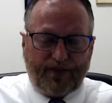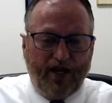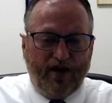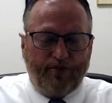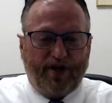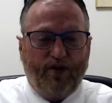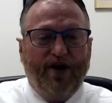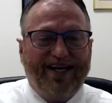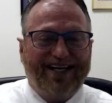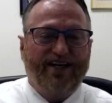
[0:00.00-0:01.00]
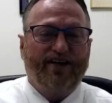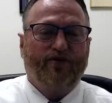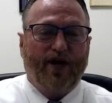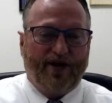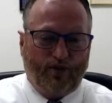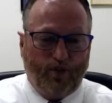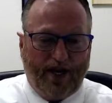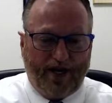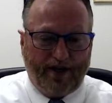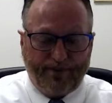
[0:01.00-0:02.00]
But I want it done right away.
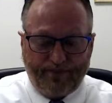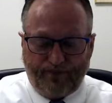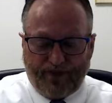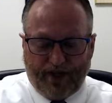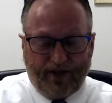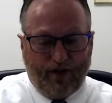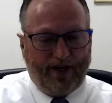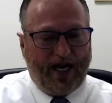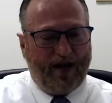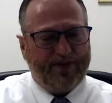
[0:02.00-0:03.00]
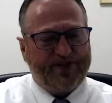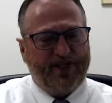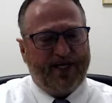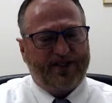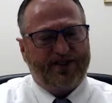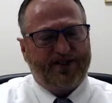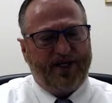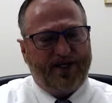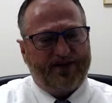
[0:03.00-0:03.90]
Now what happens next is this.